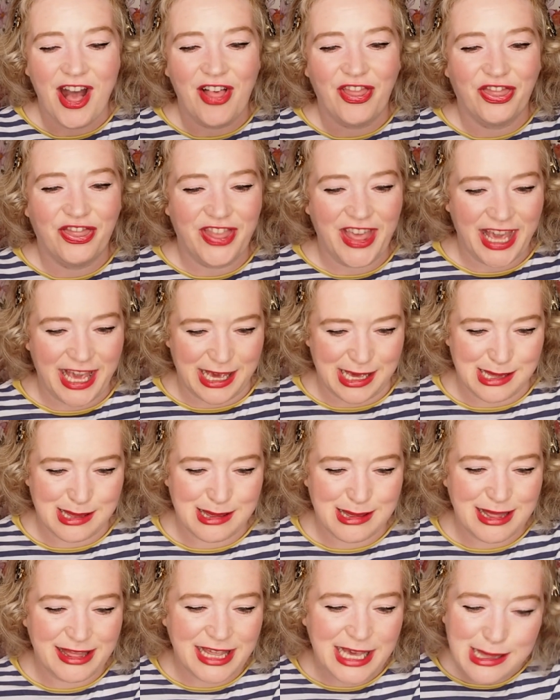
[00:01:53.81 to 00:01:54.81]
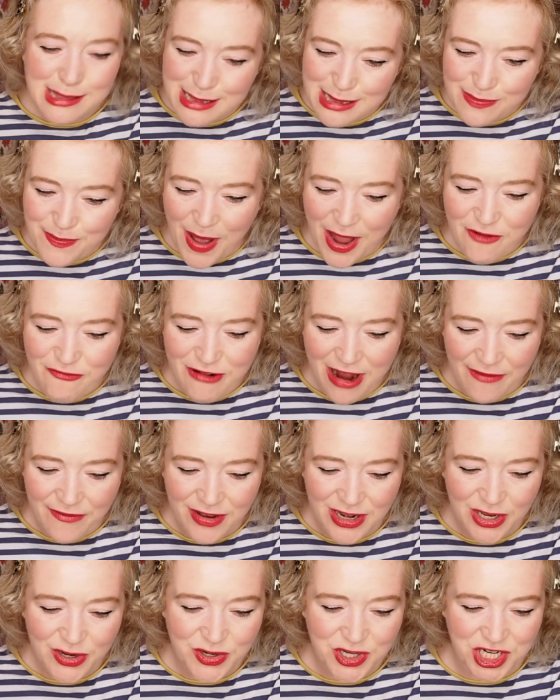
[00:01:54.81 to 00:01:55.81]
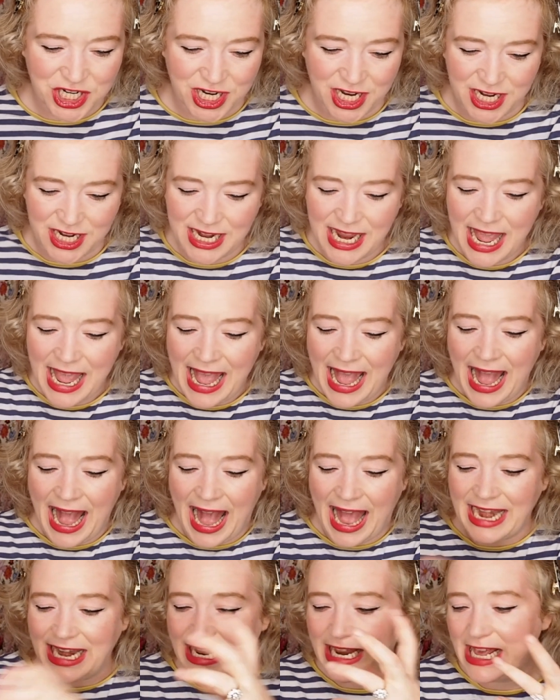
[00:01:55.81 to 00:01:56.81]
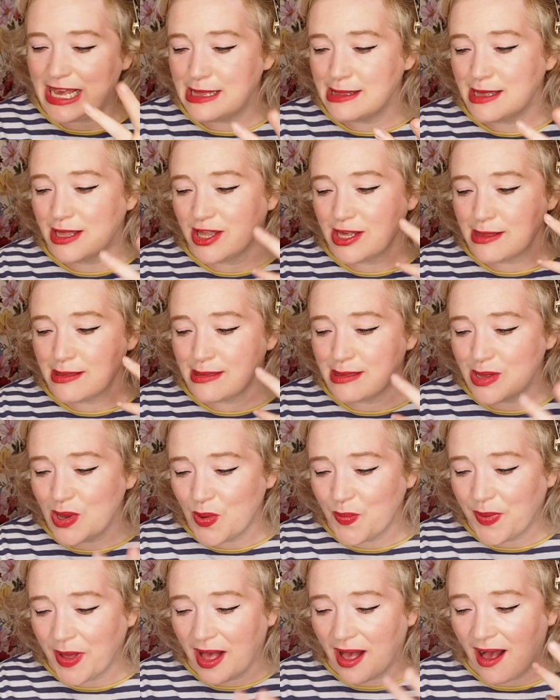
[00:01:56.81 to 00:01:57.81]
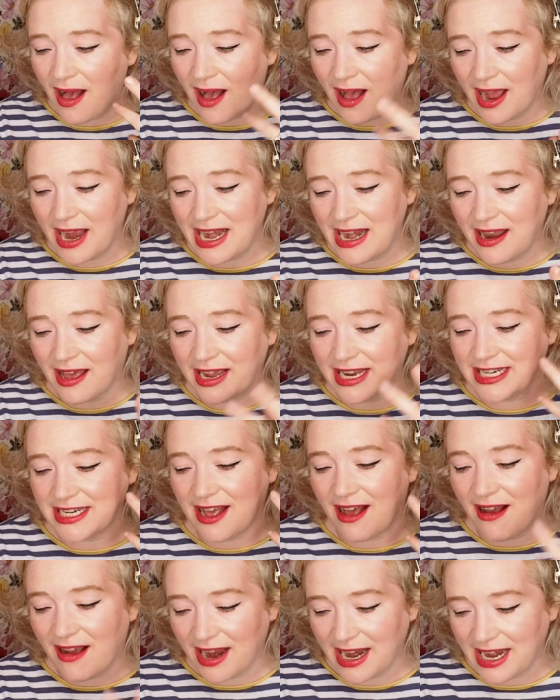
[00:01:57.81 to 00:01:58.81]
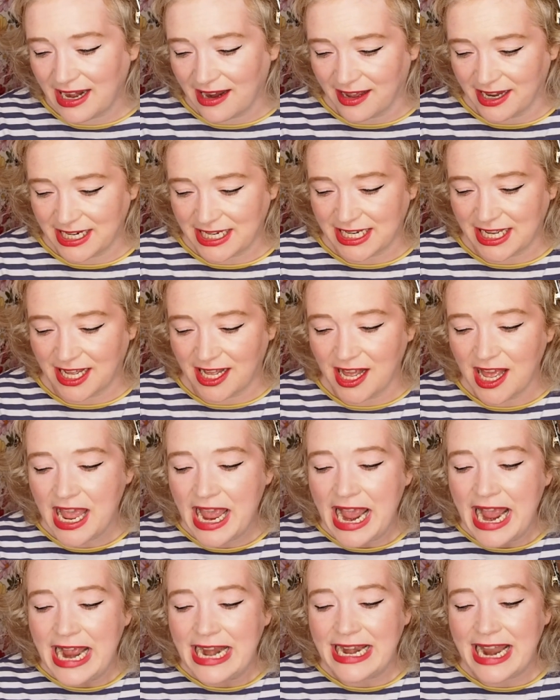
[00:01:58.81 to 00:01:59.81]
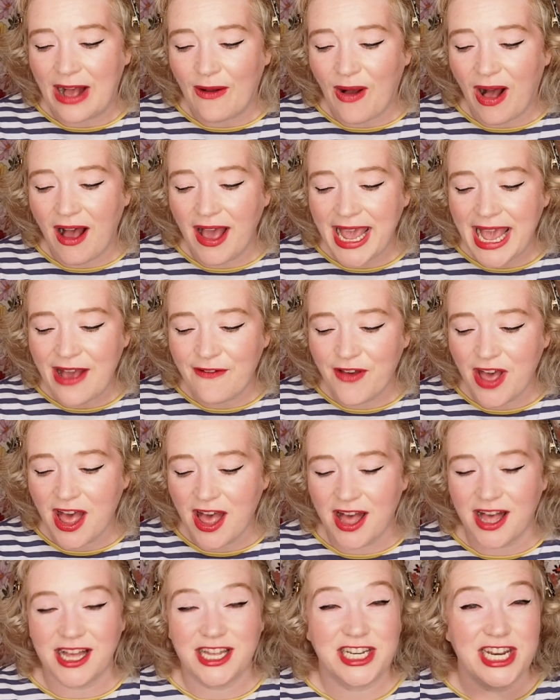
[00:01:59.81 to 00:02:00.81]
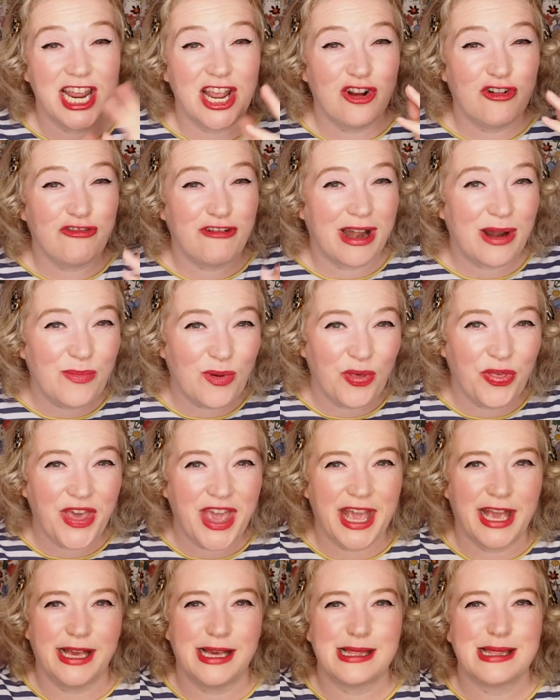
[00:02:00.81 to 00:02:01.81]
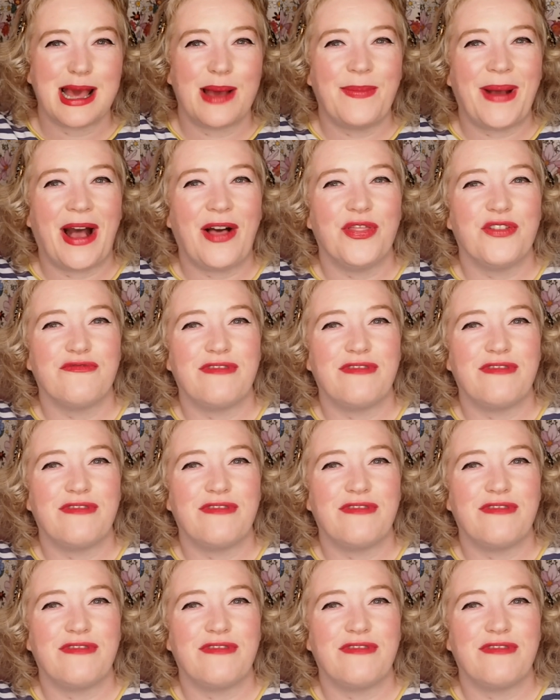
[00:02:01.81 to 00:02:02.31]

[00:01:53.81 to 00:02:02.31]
this. This is by Revolution and it is the Super Highlight Highlighter. Now I have heard incredible things about the